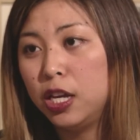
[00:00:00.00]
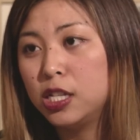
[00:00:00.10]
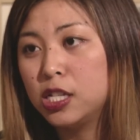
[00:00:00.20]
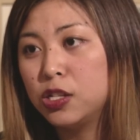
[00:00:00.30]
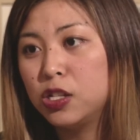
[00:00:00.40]

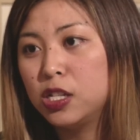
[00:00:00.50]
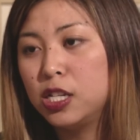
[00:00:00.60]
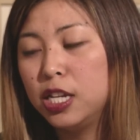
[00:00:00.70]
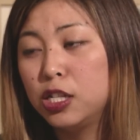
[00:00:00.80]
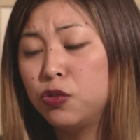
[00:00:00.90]
It's
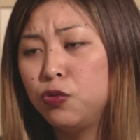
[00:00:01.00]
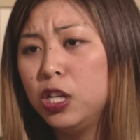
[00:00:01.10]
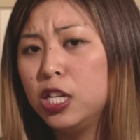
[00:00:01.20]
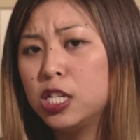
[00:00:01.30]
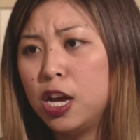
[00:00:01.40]
it's
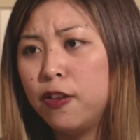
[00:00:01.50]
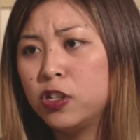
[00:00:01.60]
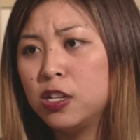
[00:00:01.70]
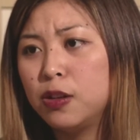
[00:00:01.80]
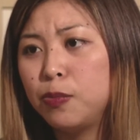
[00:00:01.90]
really tough
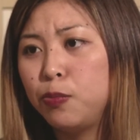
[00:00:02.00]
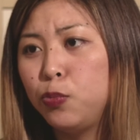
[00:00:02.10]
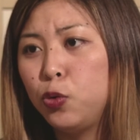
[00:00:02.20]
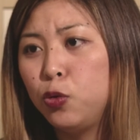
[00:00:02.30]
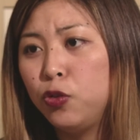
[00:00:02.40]
to
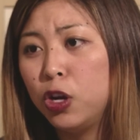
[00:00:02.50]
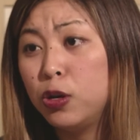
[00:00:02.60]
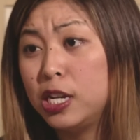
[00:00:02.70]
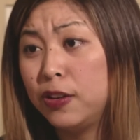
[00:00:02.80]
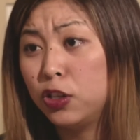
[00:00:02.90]
move here
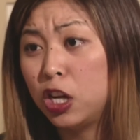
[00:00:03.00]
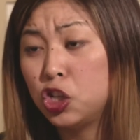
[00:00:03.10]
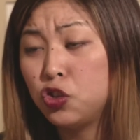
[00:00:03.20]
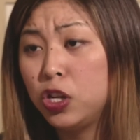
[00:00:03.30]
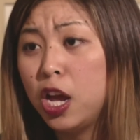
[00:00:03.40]
in a different
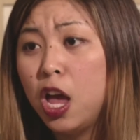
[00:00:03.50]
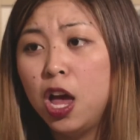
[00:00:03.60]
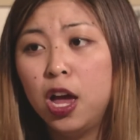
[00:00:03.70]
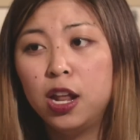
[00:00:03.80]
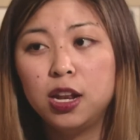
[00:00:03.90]
country
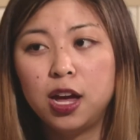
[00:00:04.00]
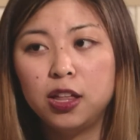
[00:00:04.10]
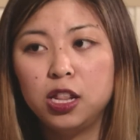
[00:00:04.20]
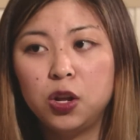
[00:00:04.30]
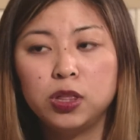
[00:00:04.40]

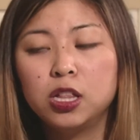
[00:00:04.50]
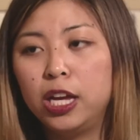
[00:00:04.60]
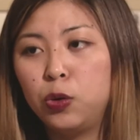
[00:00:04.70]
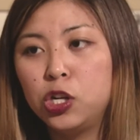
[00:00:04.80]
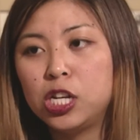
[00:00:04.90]
not knowing the
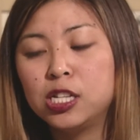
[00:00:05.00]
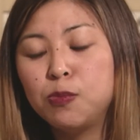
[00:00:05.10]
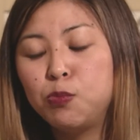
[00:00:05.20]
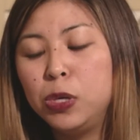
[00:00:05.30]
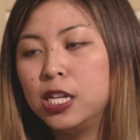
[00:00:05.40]
language that's the
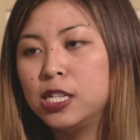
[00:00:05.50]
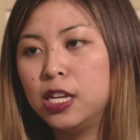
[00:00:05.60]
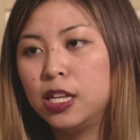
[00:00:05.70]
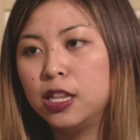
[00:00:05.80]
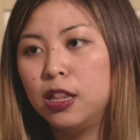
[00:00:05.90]
biggest
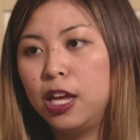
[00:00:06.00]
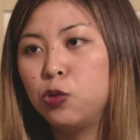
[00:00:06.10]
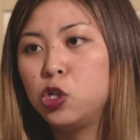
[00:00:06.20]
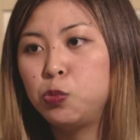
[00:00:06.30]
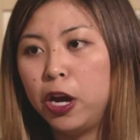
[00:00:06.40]
thing the
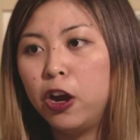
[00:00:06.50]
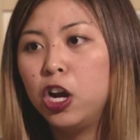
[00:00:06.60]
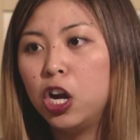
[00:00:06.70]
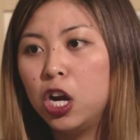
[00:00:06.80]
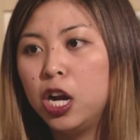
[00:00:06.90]
language
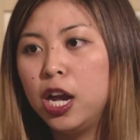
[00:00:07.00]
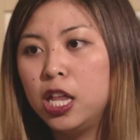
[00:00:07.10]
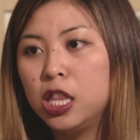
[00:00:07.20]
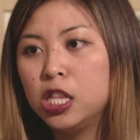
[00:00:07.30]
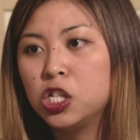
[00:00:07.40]
barrier
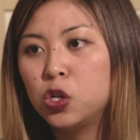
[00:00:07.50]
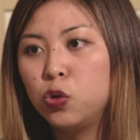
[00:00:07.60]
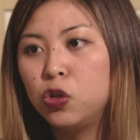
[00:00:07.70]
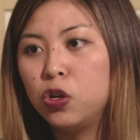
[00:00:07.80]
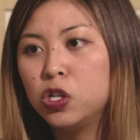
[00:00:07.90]
and
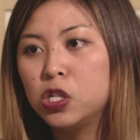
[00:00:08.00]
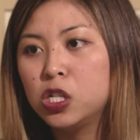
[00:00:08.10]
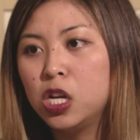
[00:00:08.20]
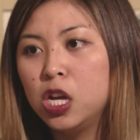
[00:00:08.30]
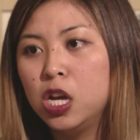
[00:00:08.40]
so there's